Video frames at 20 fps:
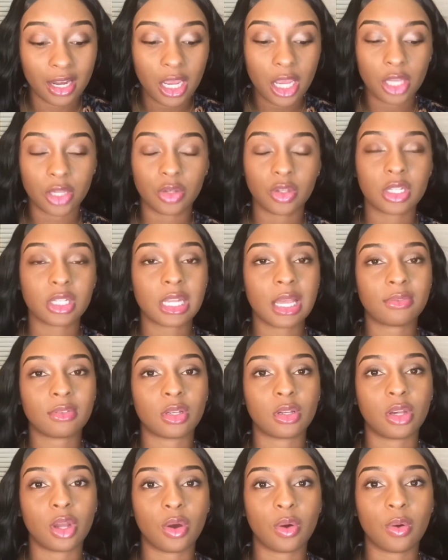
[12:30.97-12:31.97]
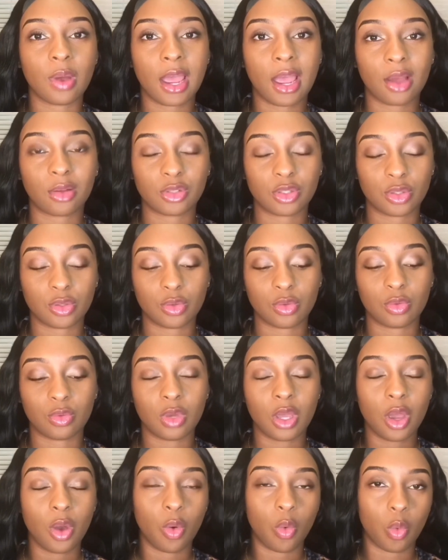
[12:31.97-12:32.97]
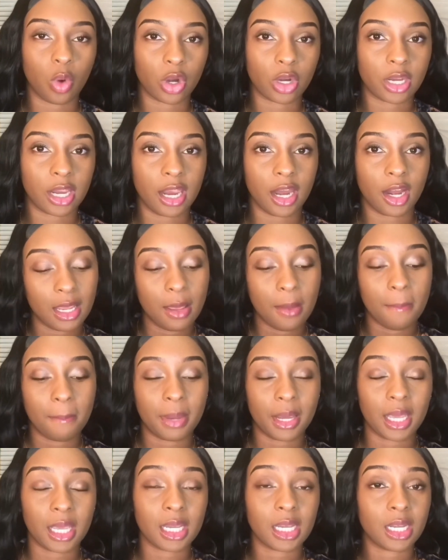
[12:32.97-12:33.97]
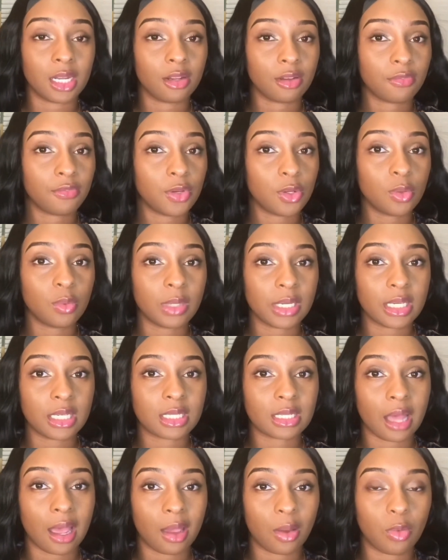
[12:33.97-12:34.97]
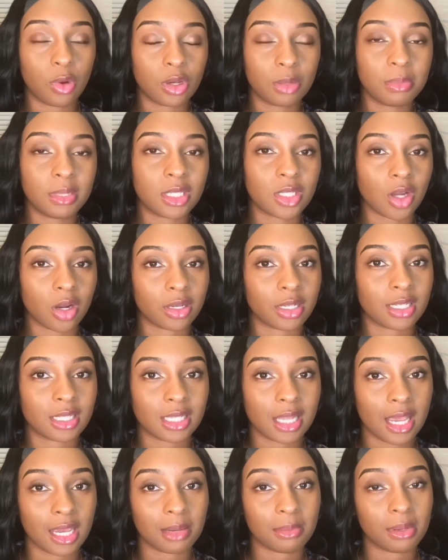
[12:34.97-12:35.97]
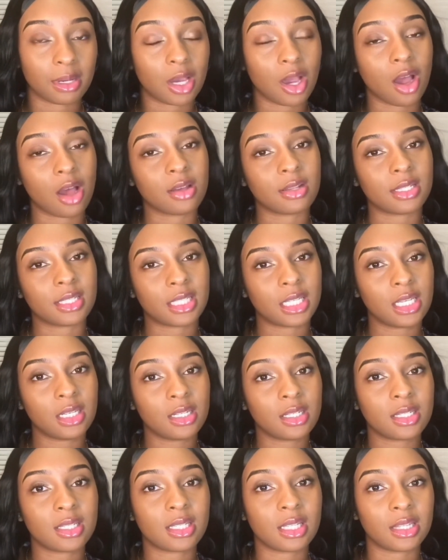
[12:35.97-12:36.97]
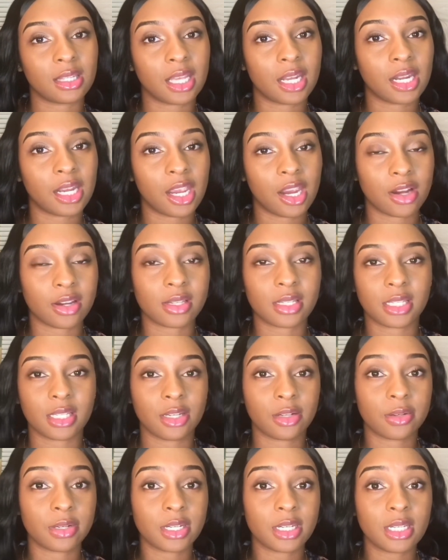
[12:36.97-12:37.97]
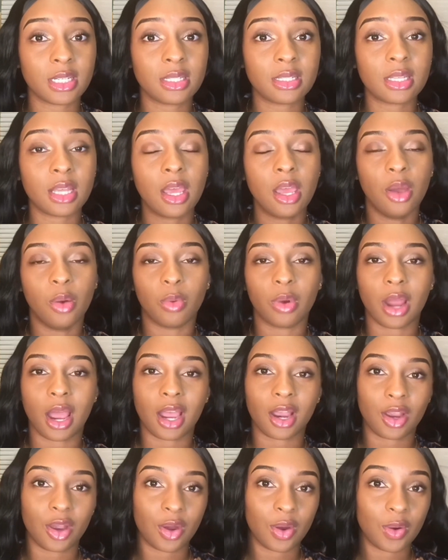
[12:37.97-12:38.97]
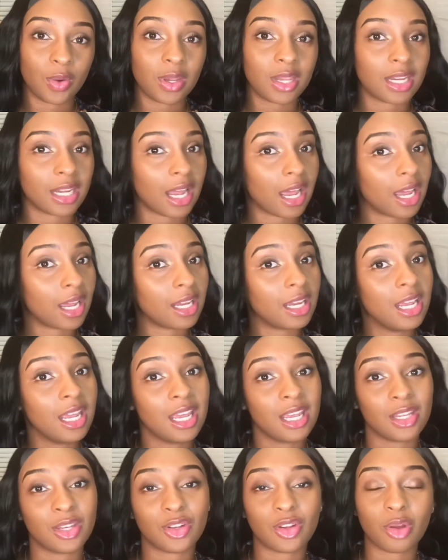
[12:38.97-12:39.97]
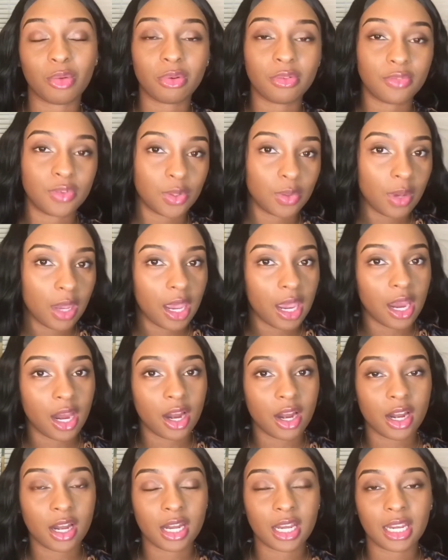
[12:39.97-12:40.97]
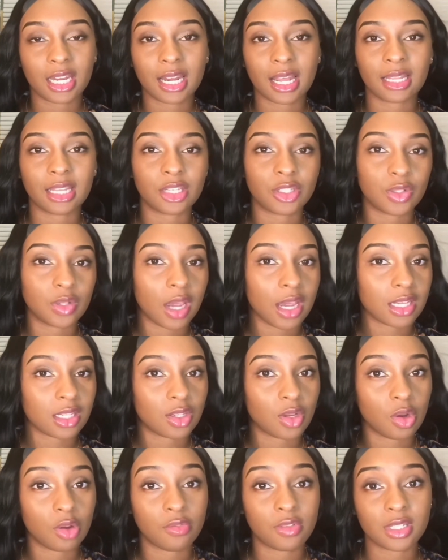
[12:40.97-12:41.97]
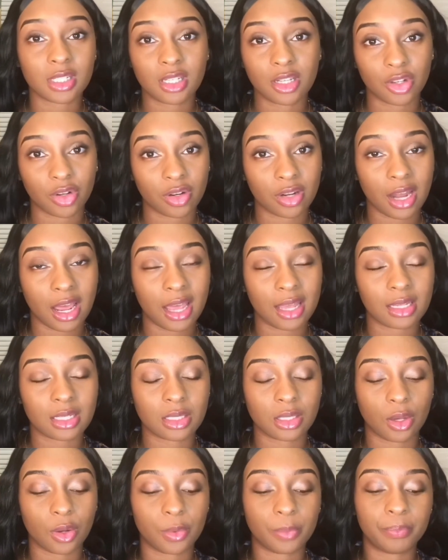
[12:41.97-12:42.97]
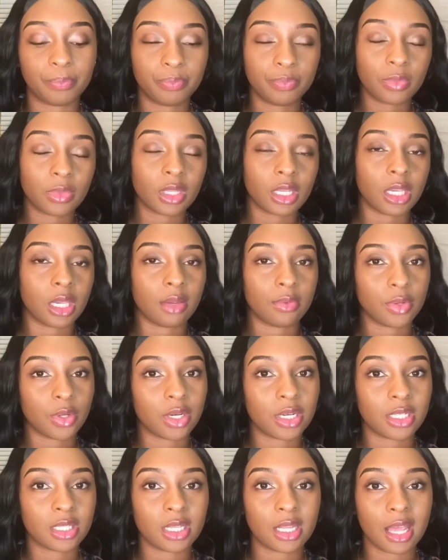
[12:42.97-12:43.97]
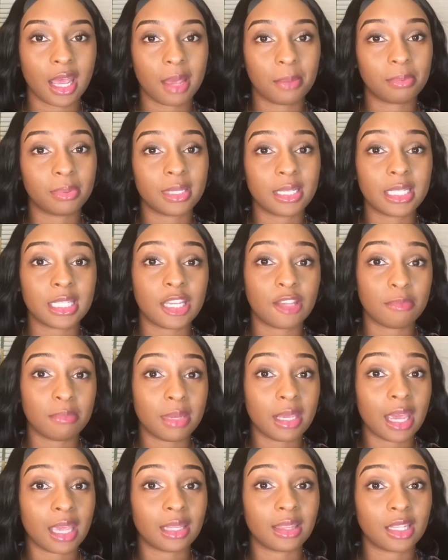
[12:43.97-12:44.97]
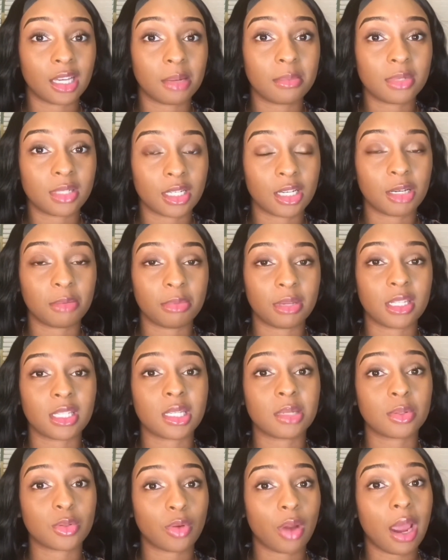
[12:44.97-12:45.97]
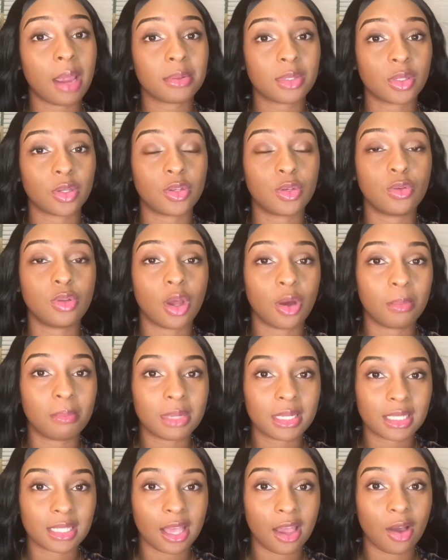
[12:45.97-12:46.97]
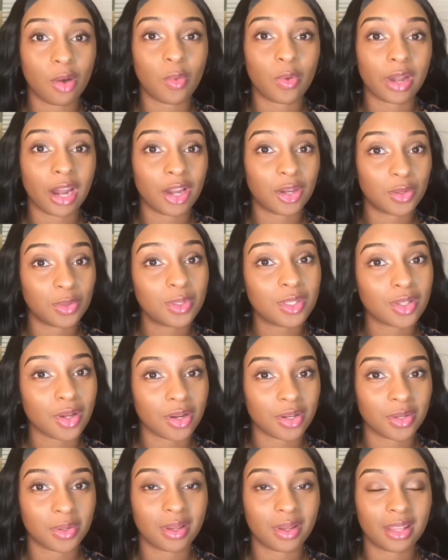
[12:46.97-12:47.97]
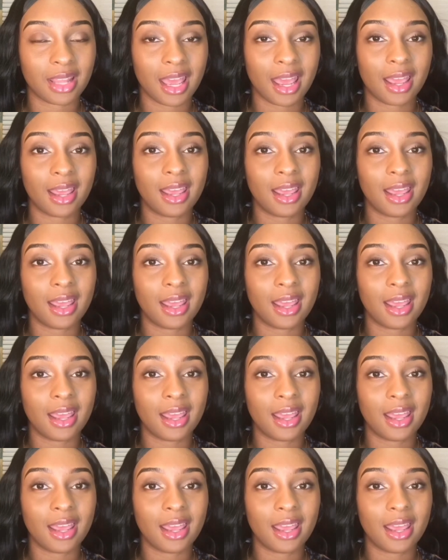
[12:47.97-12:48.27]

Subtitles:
You just have to know how to work hair. But in a few weeks, I will be starting a segment called Cena's Synthetic Hair Series, where I go and I, you know, review hair, and I let you guys know if it's good or not. So if you're into that, please give me a thumbs up and subscribe so you don't miss out when I do start doing that.